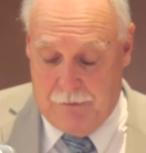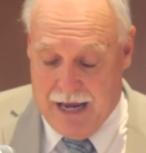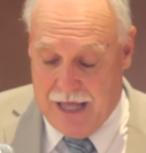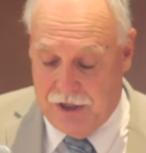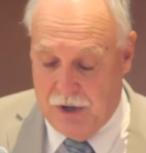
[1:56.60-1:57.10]

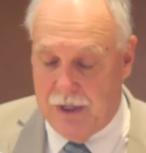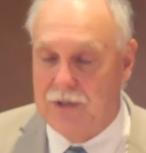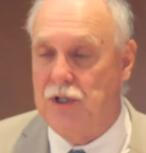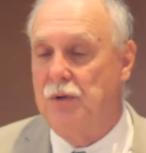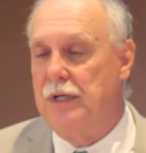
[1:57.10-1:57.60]
Matthew
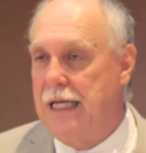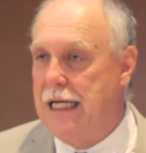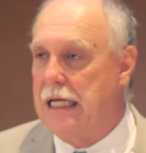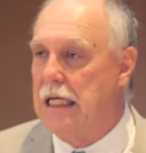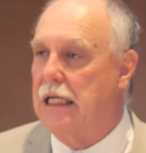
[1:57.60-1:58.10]
is
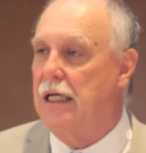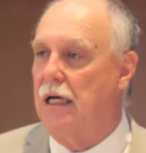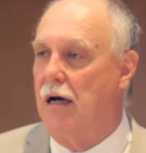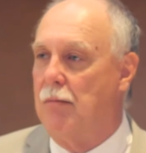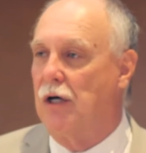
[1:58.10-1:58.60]

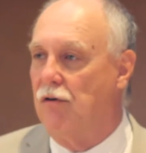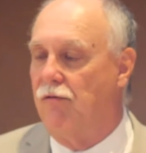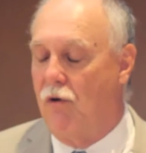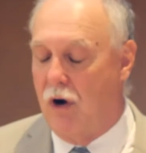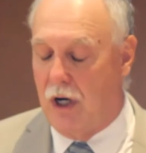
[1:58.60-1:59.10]
unique among the
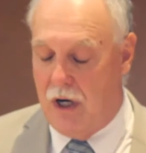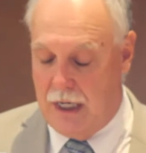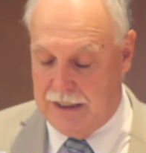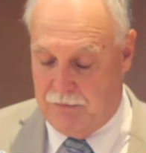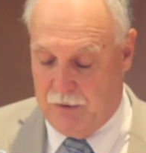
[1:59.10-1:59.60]
four
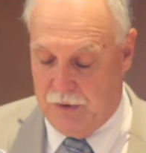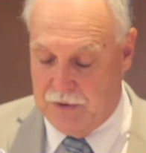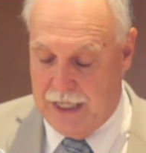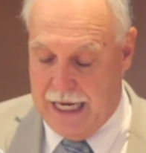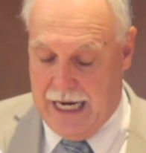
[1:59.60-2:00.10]

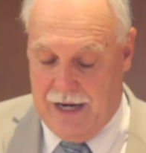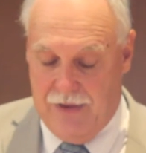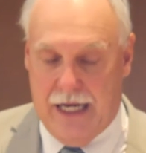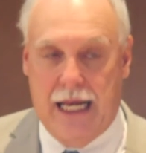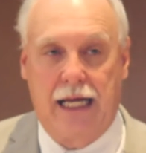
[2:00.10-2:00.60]
Gospels
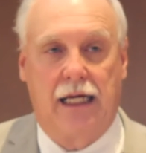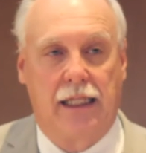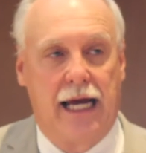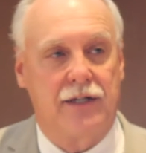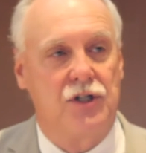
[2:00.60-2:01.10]
in that he
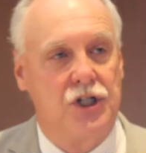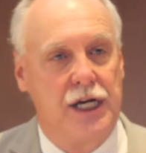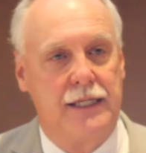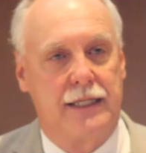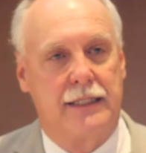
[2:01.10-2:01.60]
collects
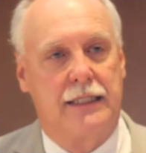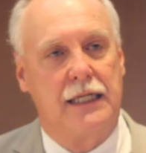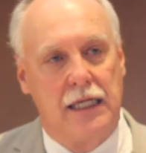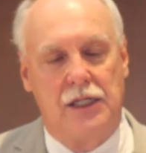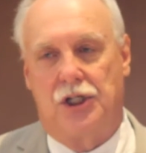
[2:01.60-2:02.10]

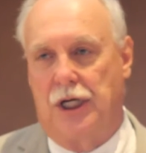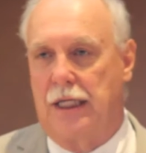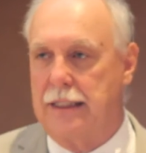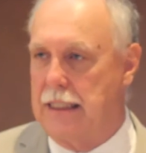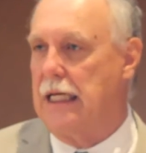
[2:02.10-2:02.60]
Jesus' teachings